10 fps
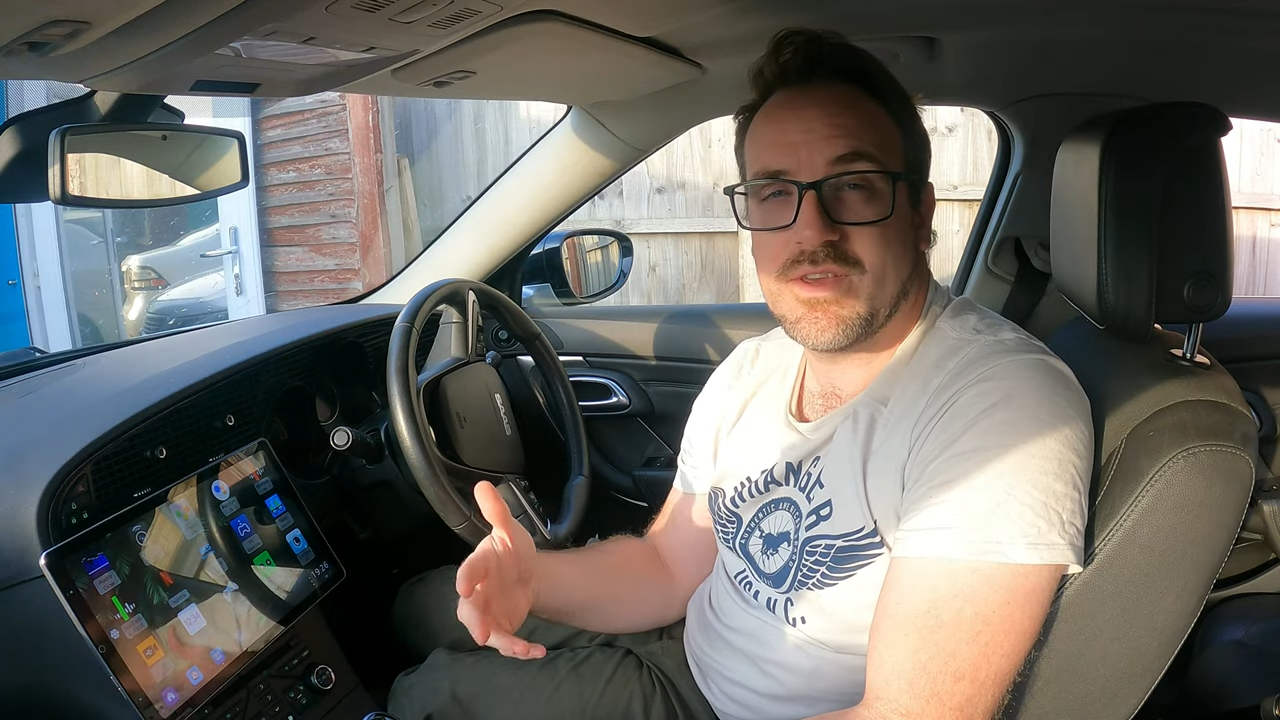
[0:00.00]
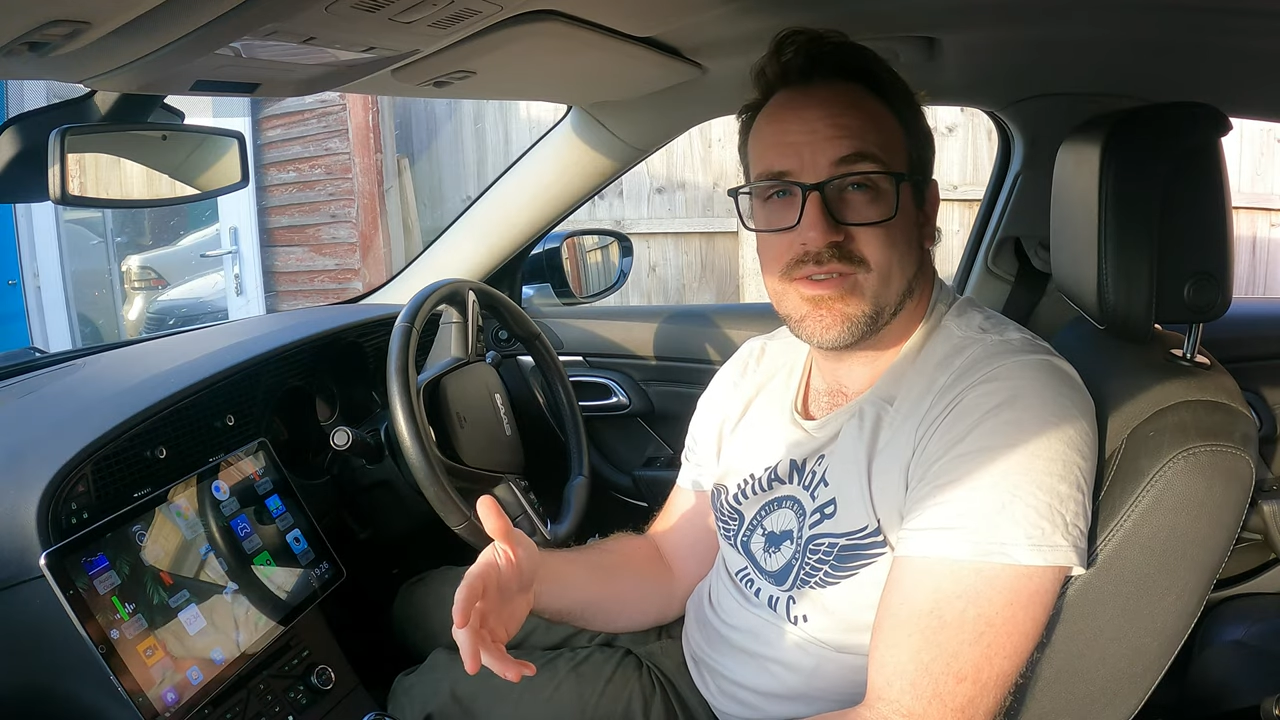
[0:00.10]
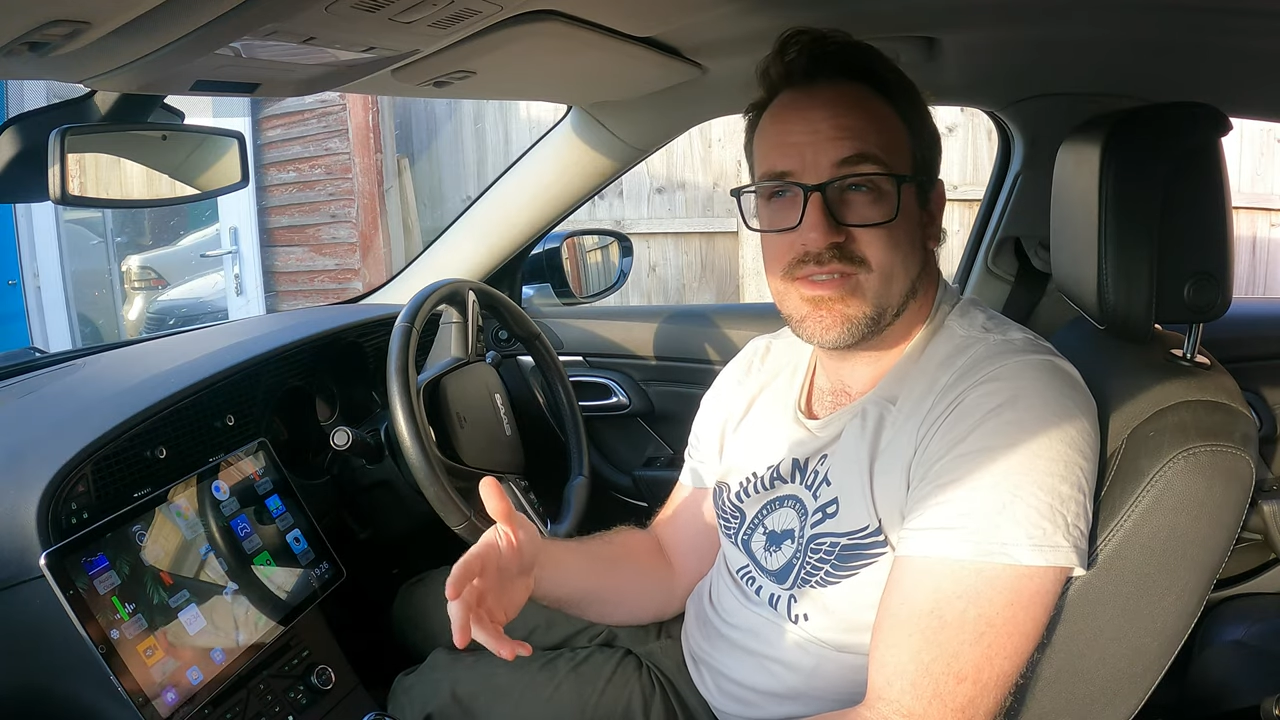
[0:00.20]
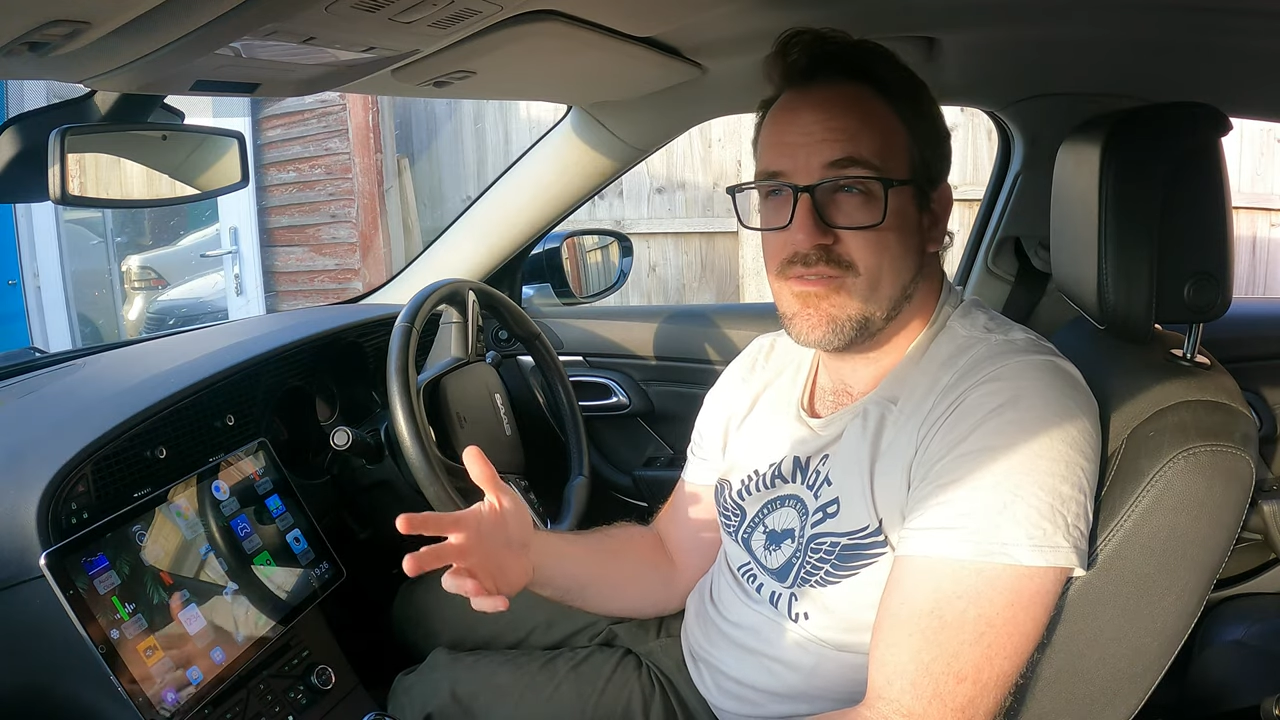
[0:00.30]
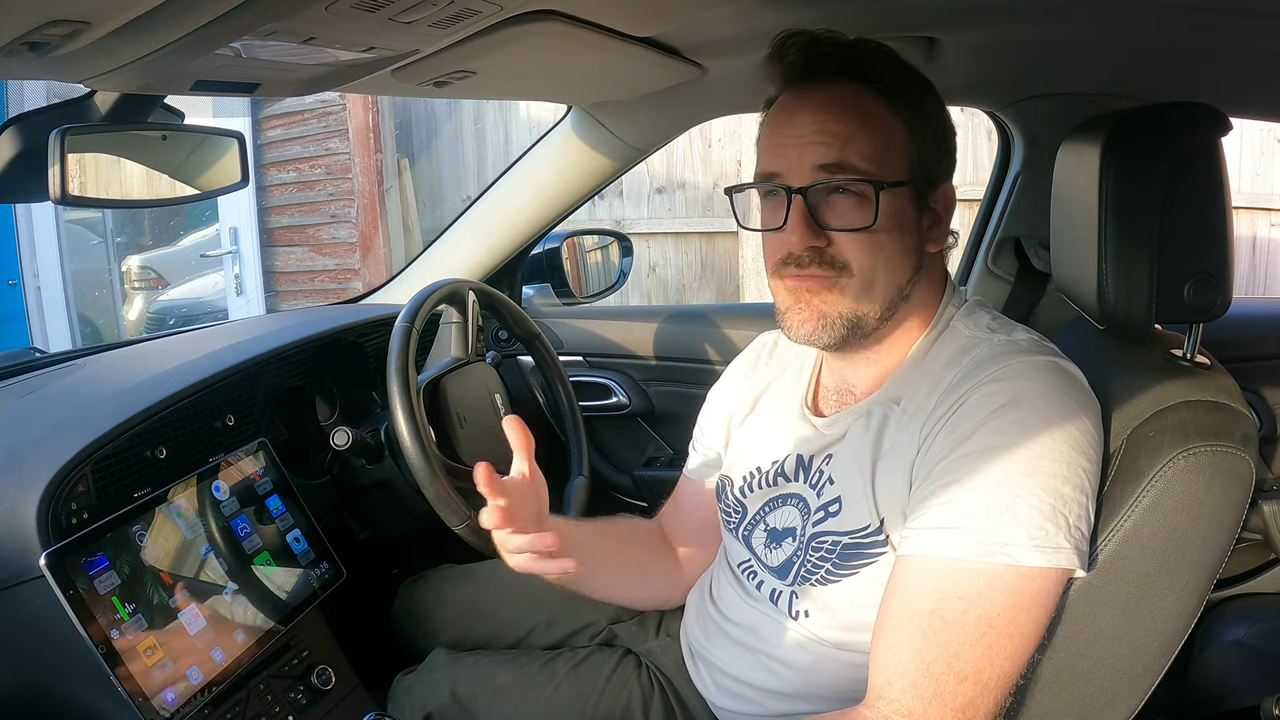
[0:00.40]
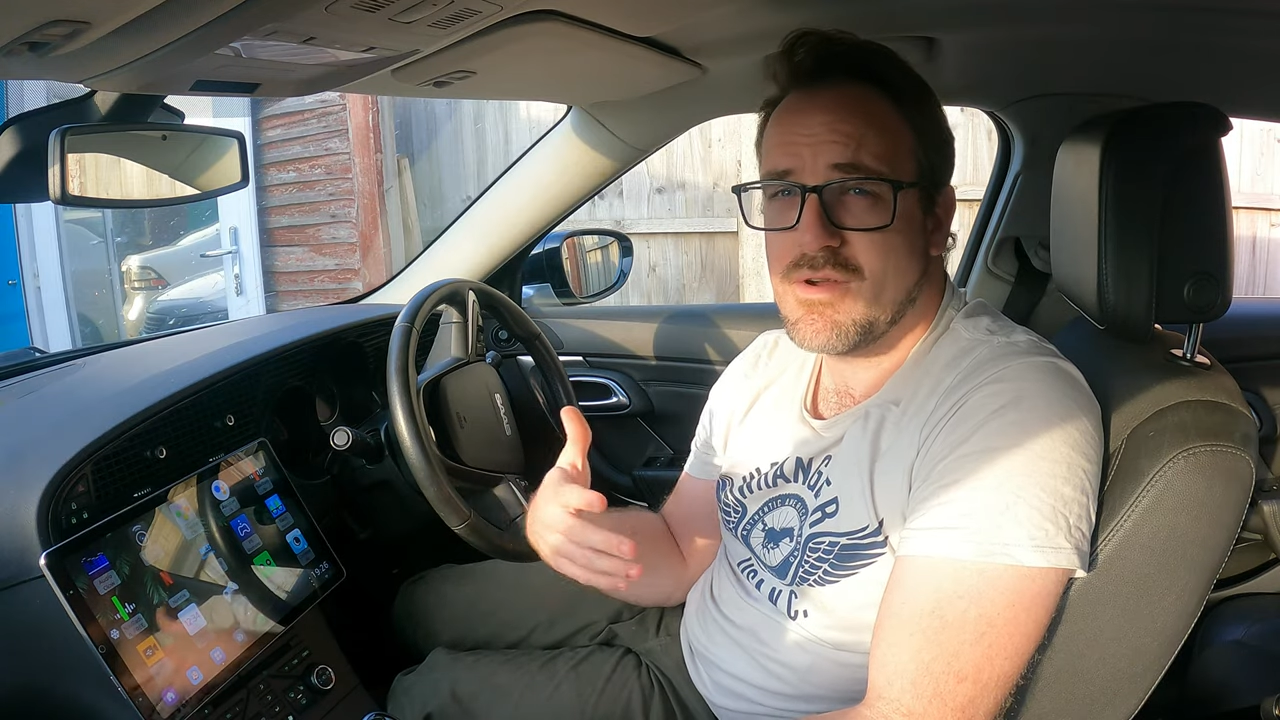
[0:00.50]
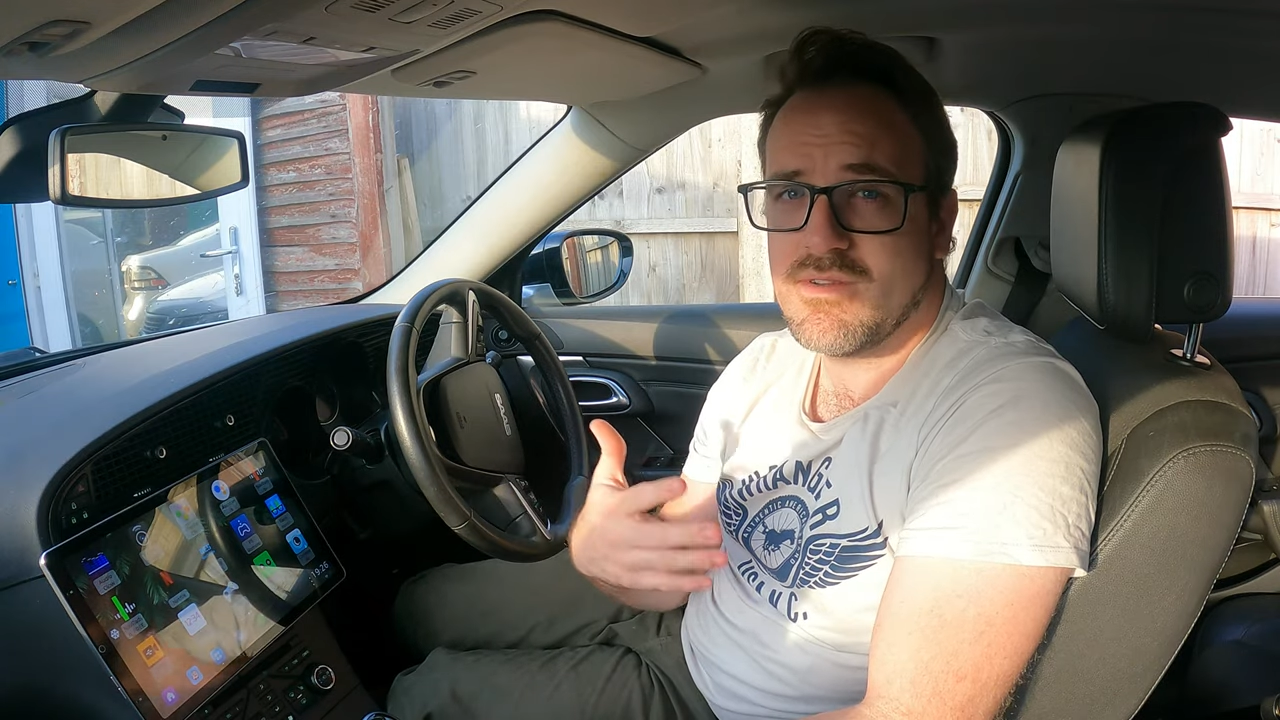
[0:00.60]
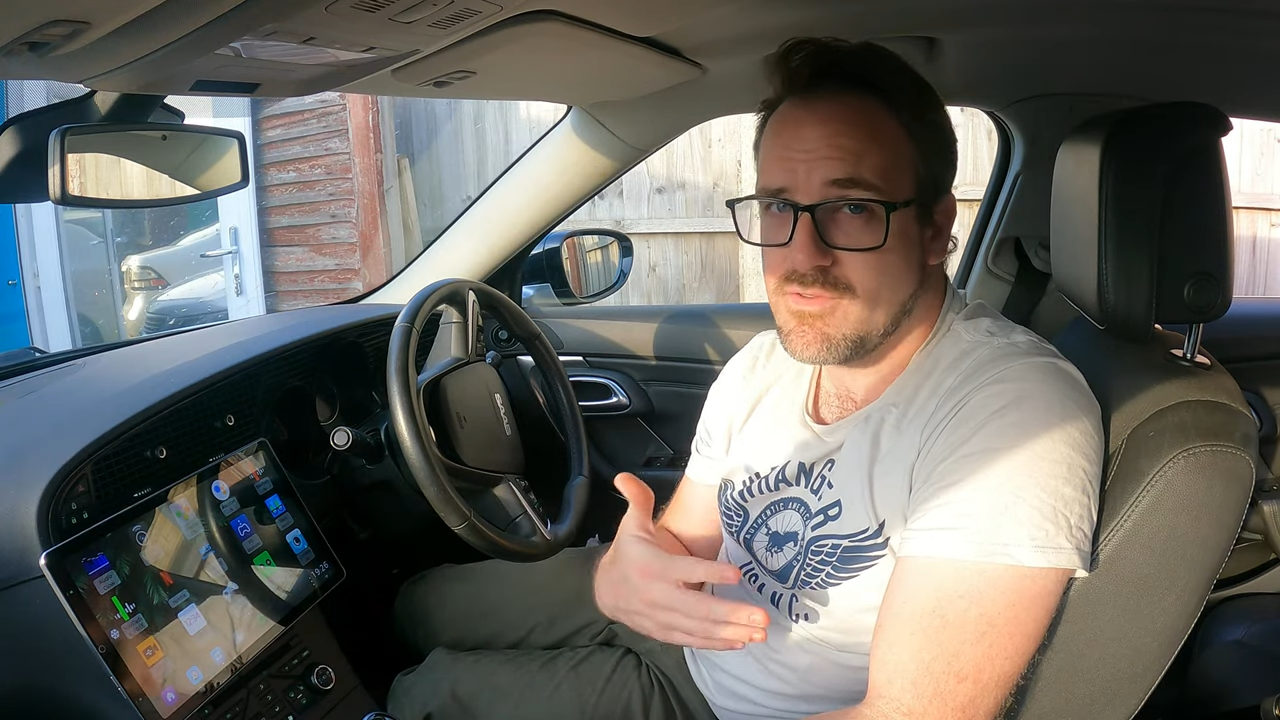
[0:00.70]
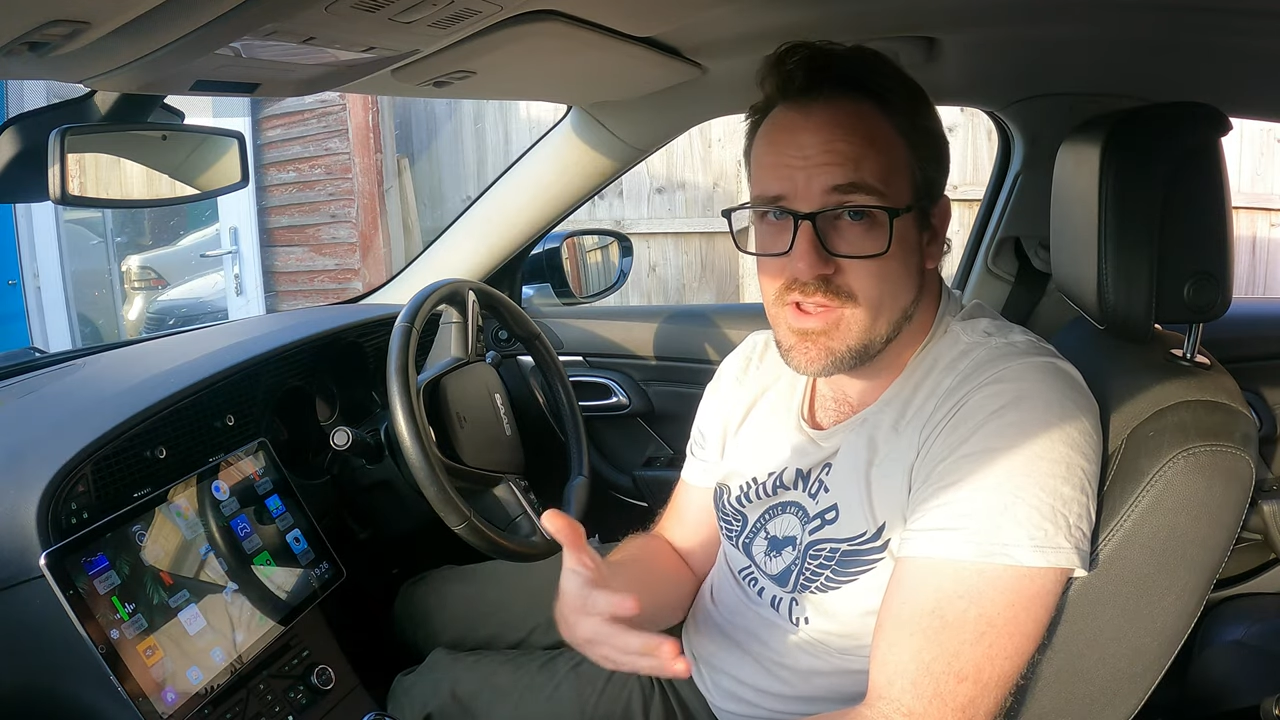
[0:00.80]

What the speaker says: because they're very,